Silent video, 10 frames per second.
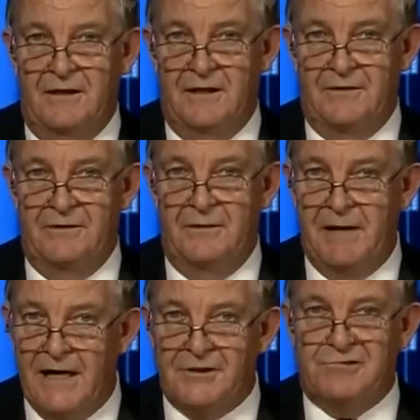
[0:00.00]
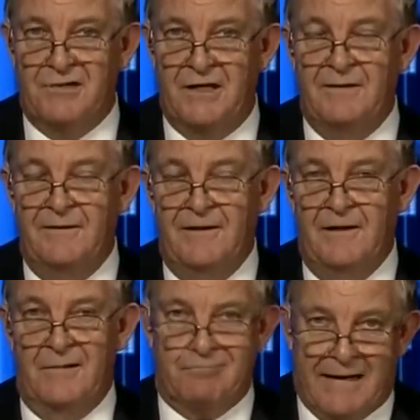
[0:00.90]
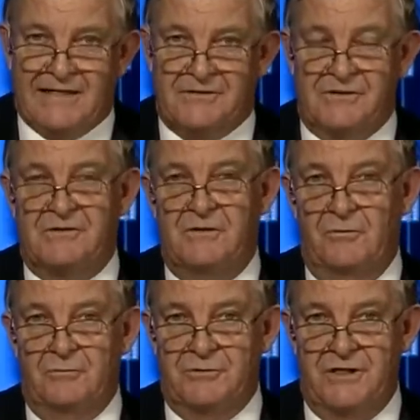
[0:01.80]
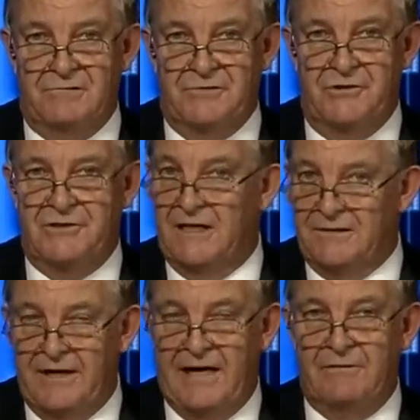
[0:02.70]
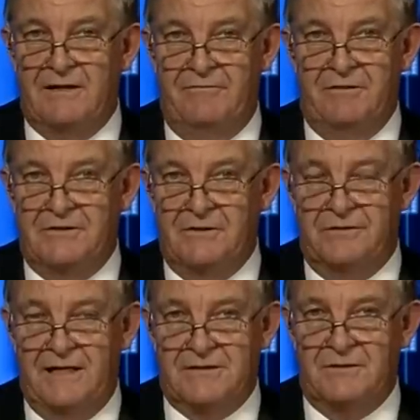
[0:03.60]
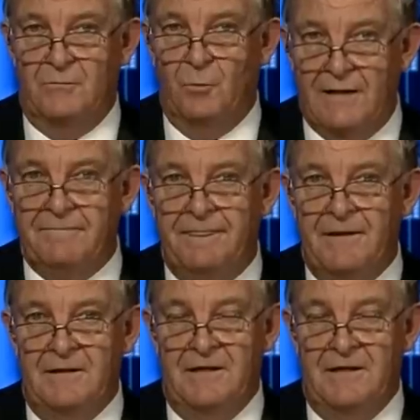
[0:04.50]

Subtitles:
the mandatory RET, as it's called, was introduced under the Howard government in 2001.